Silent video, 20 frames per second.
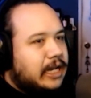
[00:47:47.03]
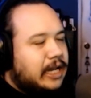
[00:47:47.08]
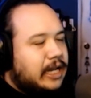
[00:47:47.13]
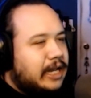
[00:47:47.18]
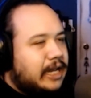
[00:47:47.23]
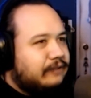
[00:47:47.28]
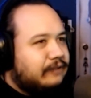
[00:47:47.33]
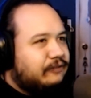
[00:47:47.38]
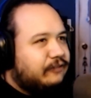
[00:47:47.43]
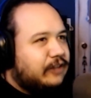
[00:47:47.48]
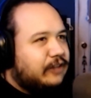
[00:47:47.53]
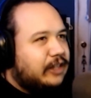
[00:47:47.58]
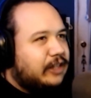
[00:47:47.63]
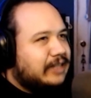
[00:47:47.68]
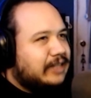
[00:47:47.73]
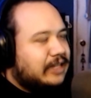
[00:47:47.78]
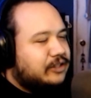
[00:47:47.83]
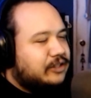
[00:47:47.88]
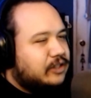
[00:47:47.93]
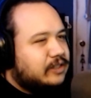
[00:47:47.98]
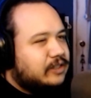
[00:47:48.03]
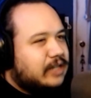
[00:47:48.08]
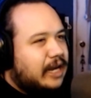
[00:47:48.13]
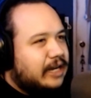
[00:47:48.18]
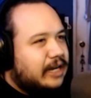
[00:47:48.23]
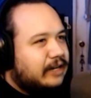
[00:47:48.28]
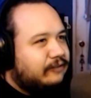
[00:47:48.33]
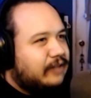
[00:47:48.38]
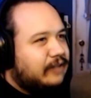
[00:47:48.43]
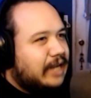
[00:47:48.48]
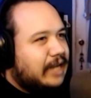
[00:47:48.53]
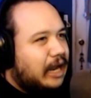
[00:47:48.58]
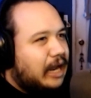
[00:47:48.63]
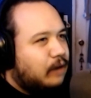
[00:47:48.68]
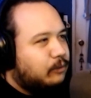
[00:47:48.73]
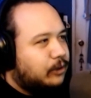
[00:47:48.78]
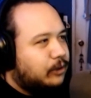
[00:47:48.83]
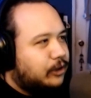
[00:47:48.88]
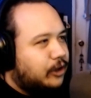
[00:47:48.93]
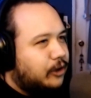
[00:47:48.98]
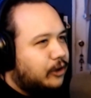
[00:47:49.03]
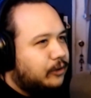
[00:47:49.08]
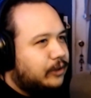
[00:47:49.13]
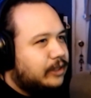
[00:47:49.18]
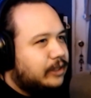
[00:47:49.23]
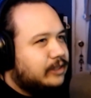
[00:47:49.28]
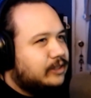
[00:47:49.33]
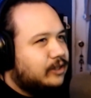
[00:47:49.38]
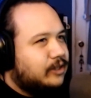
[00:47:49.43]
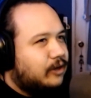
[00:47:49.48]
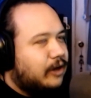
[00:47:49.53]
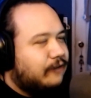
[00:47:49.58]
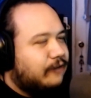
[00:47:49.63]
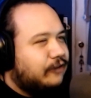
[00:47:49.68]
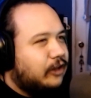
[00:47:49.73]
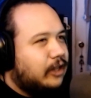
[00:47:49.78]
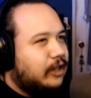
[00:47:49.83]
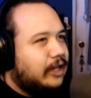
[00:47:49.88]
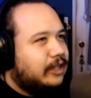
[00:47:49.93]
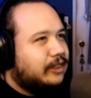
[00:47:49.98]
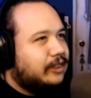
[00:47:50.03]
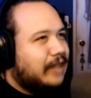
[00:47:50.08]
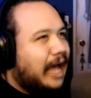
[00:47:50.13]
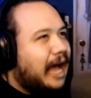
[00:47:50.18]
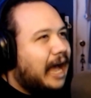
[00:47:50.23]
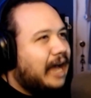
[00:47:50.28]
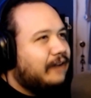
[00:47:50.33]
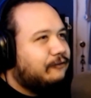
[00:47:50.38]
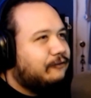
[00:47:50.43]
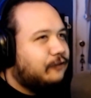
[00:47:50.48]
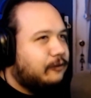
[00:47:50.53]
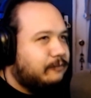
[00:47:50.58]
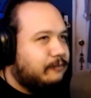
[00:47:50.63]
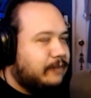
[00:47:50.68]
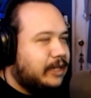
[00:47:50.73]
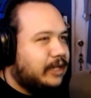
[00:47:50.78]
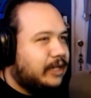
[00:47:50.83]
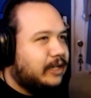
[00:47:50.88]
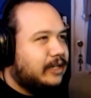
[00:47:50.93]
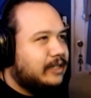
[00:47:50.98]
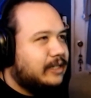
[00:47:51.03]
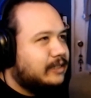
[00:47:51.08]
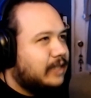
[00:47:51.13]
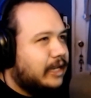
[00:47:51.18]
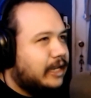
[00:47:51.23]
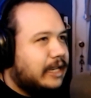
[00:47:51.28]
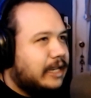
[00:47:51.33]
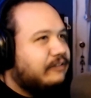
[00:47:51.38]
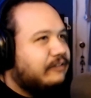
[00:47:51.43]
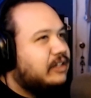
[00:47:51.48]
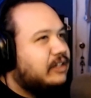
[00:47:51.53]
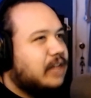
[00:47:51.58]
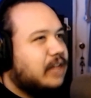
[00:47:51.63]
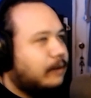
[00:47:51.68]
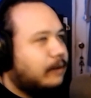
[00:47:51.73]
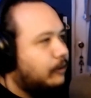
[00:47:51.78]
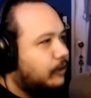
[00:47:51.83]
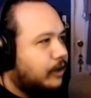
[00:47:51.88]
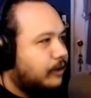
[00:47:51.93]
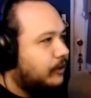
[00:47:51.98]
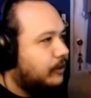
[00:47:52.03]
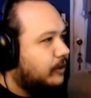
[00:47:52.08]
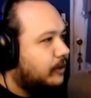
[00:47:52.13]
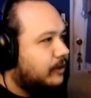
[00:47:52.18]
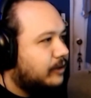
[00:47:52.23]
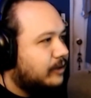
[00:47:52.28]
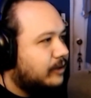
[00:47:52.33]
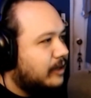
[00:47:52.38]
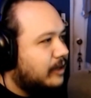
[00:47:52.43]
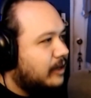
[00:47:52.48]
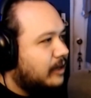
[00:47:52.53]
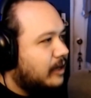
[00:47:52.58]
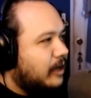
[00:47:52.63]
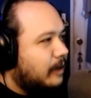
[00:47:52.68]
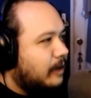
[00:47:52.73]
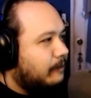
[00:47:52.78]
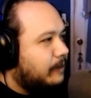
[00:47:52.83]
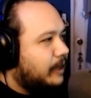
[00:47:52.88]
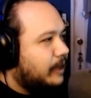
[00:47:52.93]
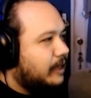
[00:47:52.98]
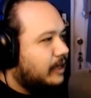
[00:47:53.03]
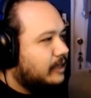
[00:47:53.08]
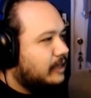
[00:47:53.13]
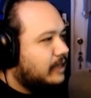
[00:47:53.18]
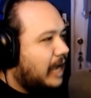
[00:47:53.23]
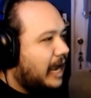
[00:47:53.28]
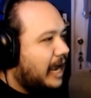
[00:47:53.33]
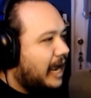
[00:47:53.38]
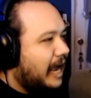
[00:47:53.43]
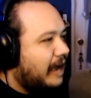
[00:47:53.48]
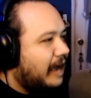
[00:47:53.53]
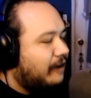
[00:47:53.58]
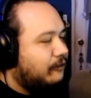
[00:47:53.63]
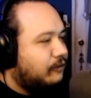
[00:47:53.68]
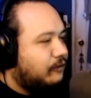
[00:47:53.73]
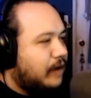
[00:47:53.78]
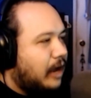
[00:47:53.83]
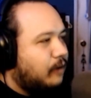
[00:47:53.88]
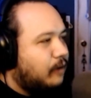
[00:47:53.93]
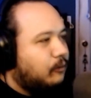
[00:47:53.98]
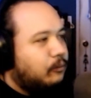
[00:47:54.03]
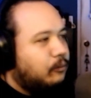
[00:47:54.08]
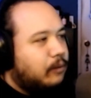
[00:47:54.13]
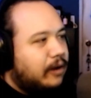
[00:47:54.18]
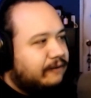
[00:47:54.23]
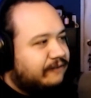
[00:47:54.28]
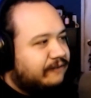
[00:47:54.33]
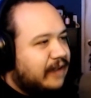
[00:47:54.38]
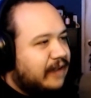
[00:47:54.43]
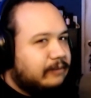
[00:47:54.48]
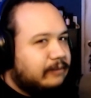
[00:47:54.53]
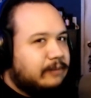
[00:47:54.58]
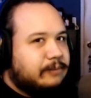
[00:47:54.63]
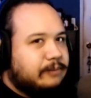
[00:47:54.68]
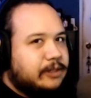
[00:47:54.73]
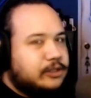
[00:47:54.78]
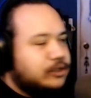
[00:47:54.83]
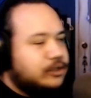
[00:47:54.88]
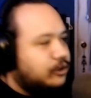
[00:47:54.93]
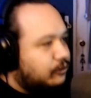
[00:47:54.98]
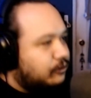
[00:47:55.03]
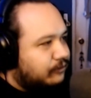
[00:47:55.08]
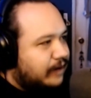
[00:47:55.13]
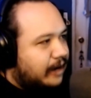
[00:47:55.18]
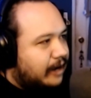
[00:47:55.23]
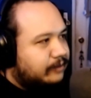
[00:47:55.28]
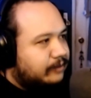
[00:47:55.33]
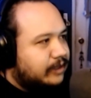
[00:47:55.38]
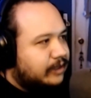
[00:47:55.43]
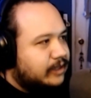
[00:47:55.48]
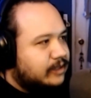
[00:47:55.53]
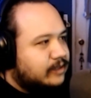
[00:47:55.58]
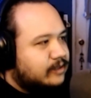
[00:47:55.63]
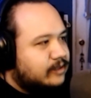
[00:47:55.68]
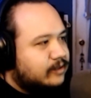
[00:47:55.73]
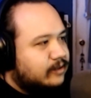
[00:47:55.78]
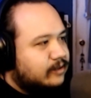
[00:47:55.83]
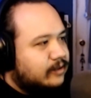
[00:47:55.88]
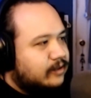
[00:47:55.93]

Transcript: it feel like that's just kind of like how we're coded. So I feel like that for me is like even double coded hmm. because I have not one family but two families.